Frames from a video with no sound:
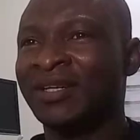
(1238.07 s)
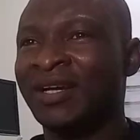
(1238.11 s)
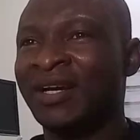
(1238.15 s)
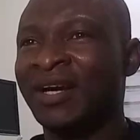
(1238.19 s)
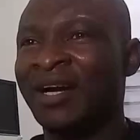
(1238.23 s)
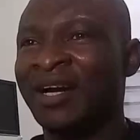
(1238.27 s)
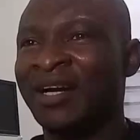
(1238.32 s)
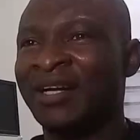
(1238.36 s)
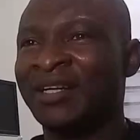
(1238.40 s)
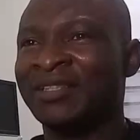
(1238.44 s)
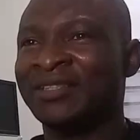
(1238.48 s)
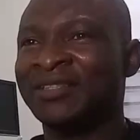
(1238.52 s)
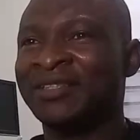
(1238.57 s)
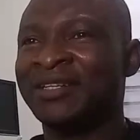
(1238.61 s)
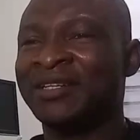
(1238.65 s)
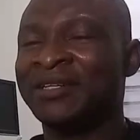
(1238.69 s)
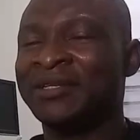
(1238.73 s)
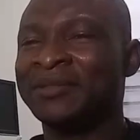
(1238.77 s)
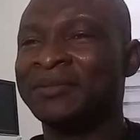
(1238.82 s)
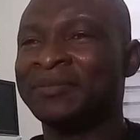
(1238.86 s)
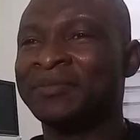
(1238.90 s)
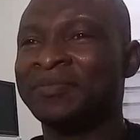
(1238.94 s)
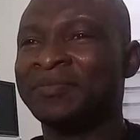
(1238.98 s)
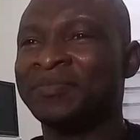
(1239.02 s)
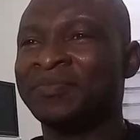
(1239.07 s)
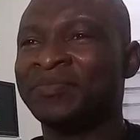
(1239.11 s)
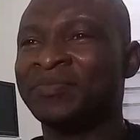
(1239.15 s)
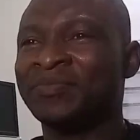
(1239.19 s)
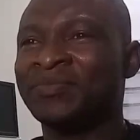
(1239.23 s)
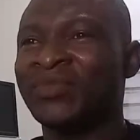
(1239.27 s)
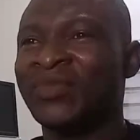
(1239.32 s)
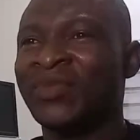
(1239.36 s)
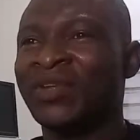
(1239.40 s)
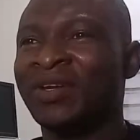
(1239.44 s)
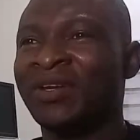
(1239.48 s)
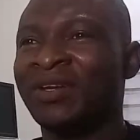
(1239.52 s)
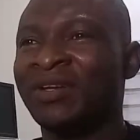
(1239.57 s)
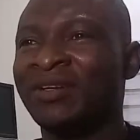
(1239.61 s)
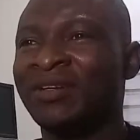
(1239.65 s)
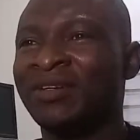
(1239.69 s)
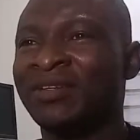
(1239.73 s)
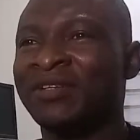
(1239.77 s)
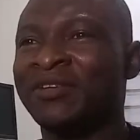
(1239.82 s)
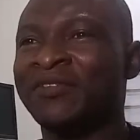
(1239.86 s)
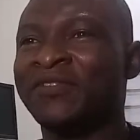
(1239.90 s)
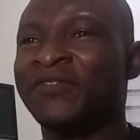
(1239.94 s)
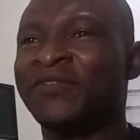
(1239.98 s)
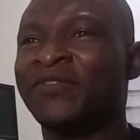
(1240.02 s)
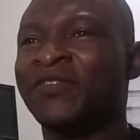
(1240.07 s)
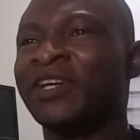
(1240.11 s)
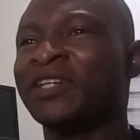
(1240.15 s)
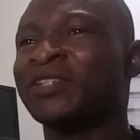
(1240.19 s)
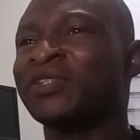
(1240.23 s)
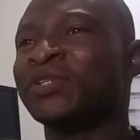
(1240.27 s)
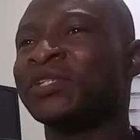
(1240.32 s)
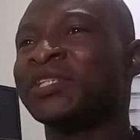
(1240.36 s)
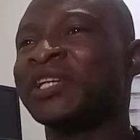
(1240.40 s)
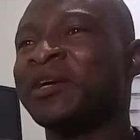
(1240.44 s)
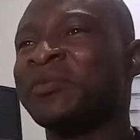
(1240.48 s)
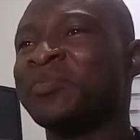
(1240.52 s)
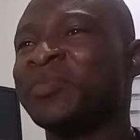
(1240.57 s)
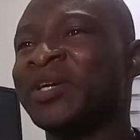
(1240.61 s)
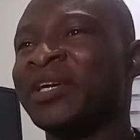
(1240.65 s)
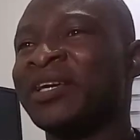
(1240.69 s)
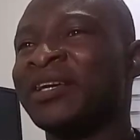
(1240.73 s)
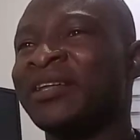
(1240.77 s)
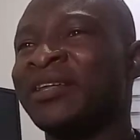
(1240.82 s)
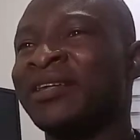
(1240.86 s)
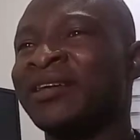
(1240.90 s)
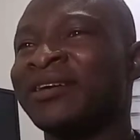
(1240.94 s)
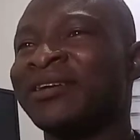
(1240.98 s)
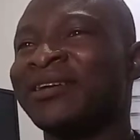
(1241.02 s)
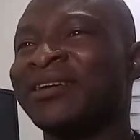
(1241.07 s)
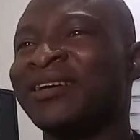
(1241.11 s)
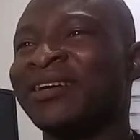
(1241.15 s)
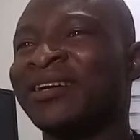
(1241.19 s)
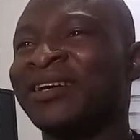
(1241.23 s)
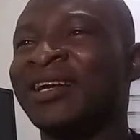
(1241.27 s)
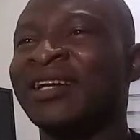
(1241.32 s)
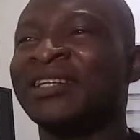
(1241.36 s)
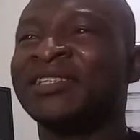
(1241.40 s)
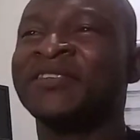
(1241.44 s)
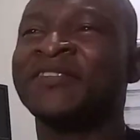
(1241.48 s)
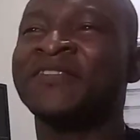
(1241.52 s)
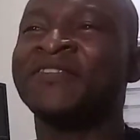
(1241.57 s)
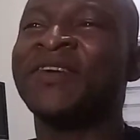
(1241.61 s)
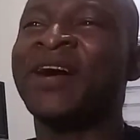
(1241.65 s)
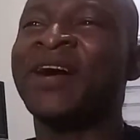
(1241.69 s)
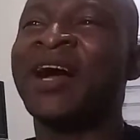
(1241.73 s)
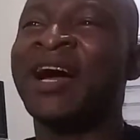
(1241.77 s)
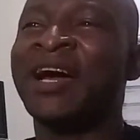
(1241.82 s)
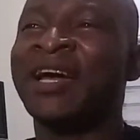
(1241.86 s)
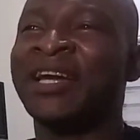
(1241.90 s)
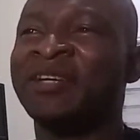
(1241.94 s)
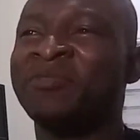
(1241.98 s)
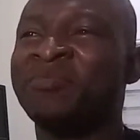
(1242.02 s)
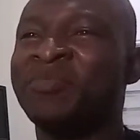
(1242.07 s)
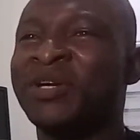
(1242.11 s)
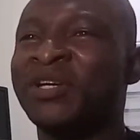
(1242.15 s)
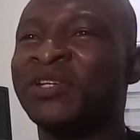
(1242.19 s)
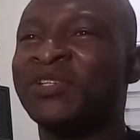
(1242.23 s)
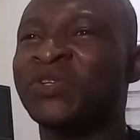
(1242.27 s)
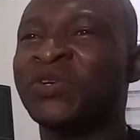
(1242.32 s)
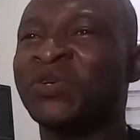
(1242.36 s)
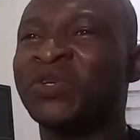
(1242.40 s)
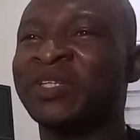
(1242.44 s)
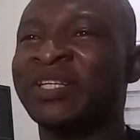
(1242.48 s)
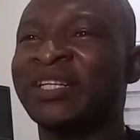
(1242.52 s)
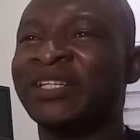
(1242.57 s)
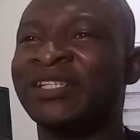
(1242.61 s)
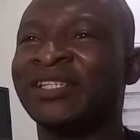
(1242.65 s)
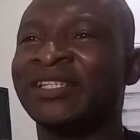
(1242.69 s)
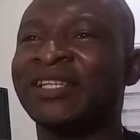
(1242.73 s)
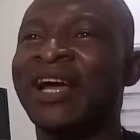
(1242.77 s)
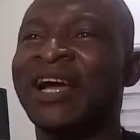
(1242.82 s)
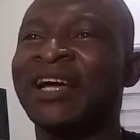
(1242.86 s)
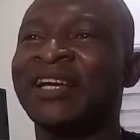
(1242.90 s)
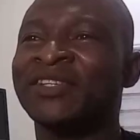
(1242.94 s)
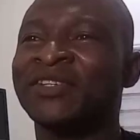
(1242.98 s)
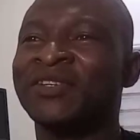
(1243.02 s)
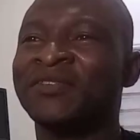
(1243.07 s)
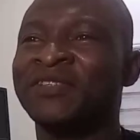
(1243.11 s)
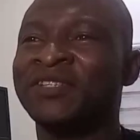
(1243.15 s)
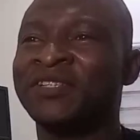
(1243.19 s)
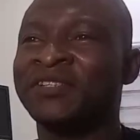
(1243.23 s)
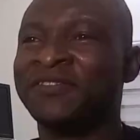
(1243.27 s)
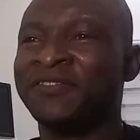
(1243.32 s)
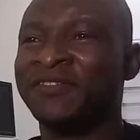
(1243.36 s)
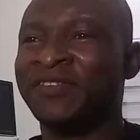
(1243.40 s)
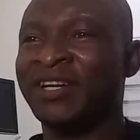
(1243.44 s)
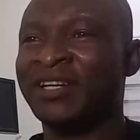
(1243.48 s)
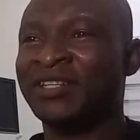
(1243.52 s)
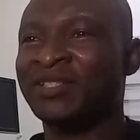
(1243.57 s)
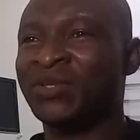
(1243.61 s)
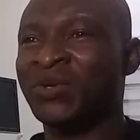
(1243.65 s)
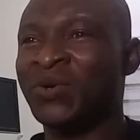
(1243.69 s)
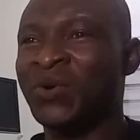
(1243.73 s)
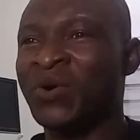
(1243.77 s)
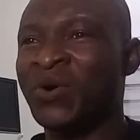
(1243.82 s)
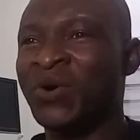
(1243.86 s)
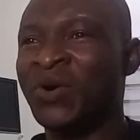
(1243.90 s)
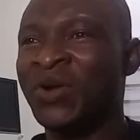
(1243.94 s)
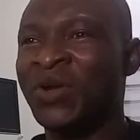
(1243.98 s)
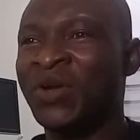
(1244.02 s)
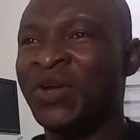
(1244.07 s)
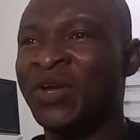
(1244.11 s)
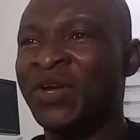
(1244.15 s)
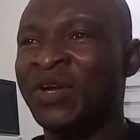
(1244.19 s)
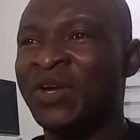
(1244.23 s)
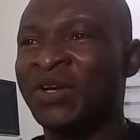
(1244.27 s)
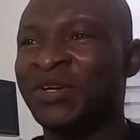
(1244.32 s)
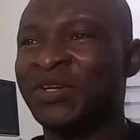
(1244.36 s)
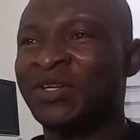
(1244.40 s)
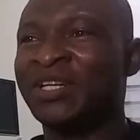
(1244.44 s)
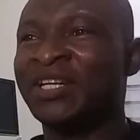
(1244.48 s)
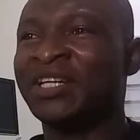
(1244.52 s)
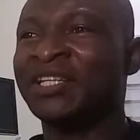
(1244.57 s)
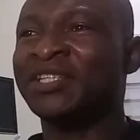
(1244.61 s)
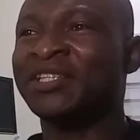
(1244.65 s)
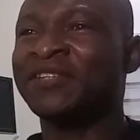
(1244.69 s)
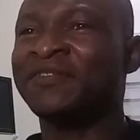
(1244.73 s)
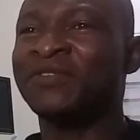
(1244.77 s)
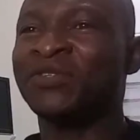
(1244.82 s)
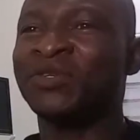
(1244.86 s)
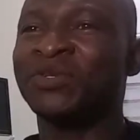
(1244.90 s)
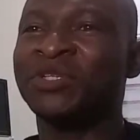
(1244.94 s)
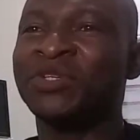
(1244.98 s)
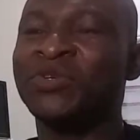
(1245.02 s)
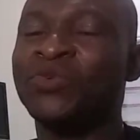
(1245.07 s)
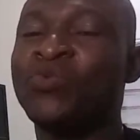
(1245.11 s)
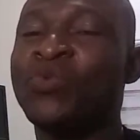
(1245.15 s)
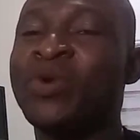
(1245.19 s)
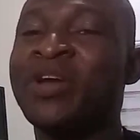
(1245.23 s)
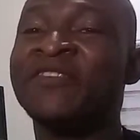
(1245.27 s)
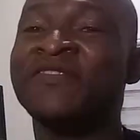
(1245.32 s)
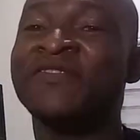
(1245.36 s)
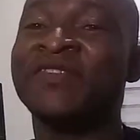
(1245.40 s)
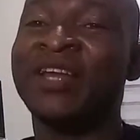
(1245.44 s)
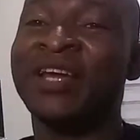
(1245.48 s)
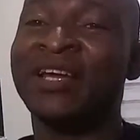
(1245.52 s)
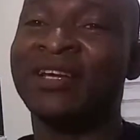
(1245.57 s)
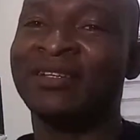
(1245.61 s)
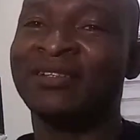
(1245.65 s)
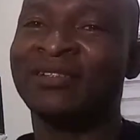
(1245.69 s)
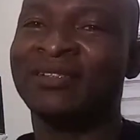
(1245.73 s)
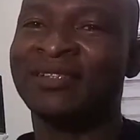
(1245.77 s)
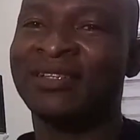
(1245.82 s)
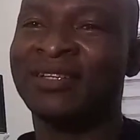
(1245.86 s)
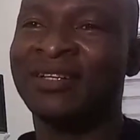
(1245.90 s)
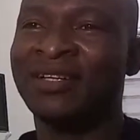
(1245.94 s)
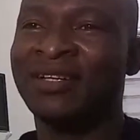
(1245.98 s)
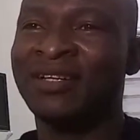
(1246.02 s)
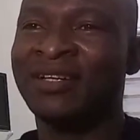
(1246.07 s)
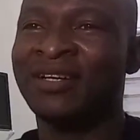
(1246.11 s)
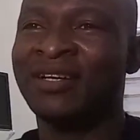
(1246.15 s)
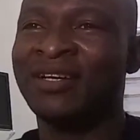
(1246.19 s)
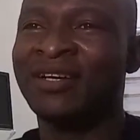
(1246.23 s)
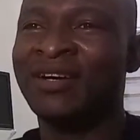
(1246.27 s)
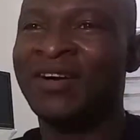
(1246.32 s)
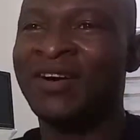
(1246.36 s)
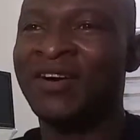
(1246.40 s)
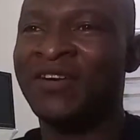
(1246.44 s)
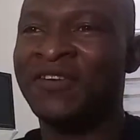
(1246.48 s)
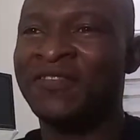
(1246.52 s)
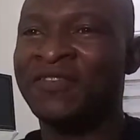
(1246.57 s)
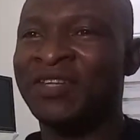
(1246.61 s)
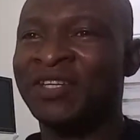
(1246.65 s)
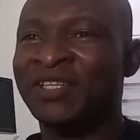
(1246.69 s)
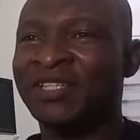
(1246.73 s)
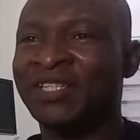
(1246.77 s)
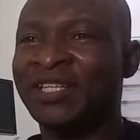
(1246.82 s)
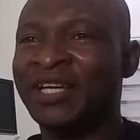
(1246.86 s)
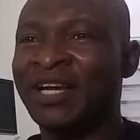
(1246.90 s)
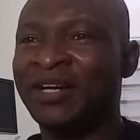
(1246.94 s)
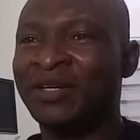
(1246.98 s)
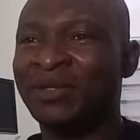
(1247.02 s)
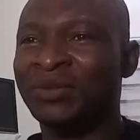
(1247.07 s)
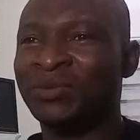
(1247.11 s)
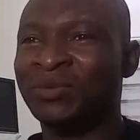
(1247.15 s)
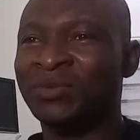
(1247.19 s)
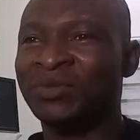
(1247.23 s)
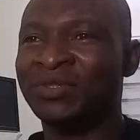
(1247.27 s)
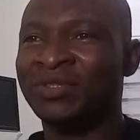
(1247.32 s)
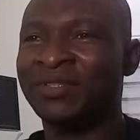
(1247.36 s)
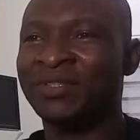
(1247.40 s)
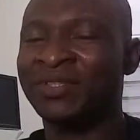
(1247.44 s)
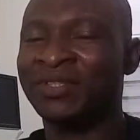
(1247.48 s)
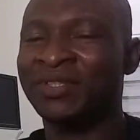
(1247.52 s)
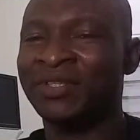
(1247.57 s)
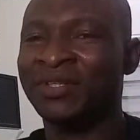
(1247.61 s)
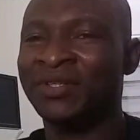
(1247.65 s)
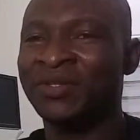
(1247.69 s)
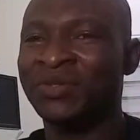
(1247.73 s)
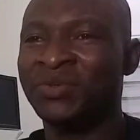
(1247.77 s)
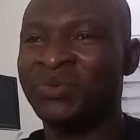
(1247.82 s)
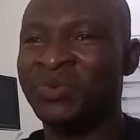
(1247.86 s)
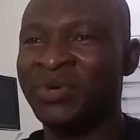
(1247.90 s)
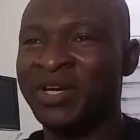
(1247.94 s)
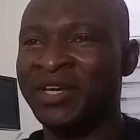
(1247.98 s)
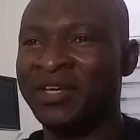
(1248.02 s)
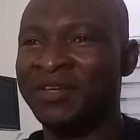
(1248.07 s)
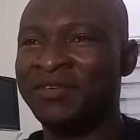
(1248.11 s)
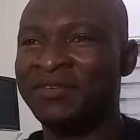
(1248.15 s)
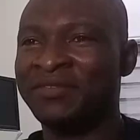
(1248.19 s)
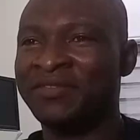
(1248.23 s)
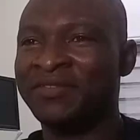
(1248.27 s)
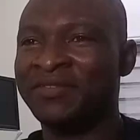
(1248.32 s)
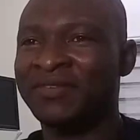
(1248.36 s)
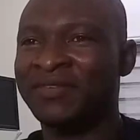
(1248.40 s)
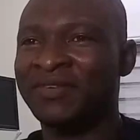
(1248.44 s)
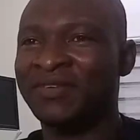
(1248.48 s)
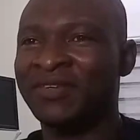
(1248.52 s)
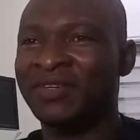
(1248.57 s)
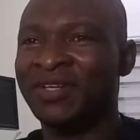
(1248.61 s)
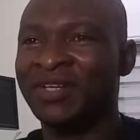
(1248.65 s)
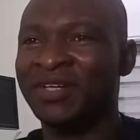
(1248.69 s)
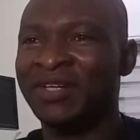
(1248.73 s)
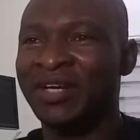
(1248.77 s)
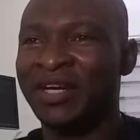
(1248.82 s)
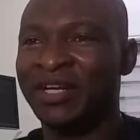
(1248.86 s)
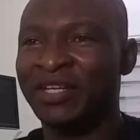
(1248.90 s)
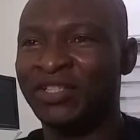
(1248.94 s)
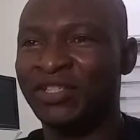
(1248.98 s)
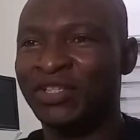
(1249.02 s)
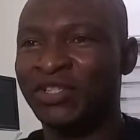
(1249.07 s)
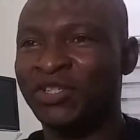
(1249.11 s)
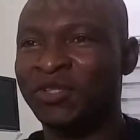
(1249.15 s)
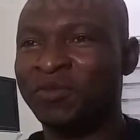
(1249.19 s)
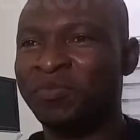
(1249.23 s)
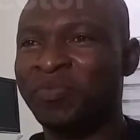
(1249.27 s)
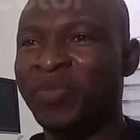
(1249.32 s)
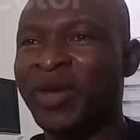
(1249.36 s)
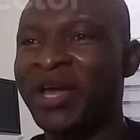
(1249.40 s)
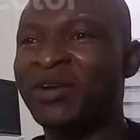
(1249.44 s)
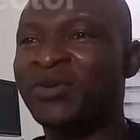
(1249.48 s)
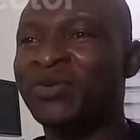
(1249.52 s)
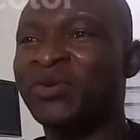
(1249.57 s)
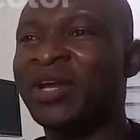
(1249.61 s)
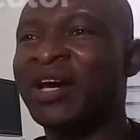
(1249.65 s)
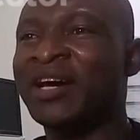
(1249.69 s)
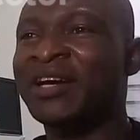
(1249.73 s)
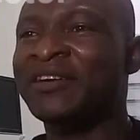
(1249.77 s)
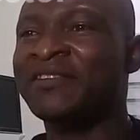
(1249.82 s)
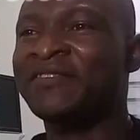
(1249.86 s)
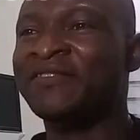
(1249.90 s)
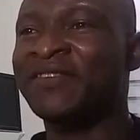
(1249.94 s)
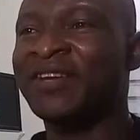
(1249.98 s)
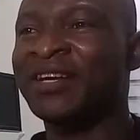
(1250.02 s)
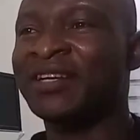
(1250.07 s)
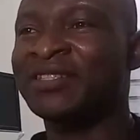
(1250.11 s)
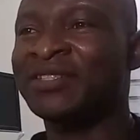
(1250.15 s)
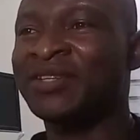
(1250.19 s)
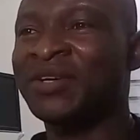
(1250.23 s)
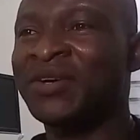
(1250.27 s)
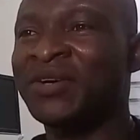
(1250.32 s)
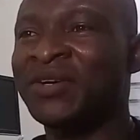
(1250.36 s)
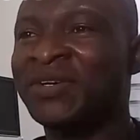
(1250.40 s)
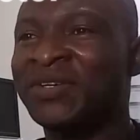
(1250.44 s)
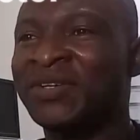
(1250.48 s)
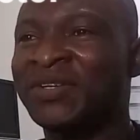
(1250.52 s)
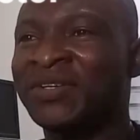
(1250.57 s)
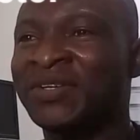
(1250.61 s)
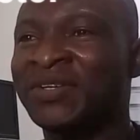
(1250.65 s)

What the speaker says: and reflectors can be classified based on the size of the reflector relative to the wavelength of the sound wave. There is a specular reflector,